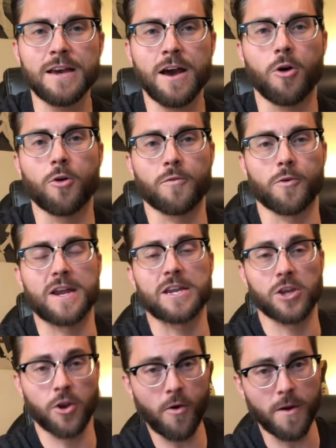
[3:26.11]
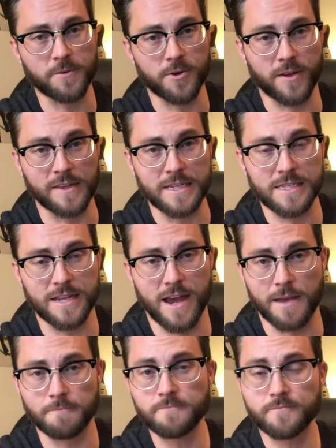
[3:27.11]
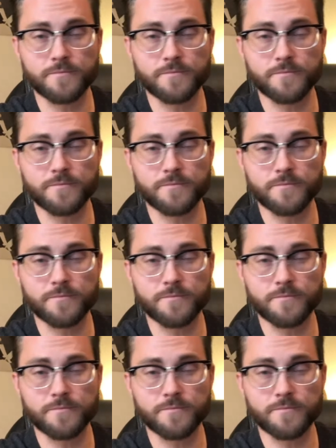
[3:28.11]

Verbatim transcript: over in Europe during this time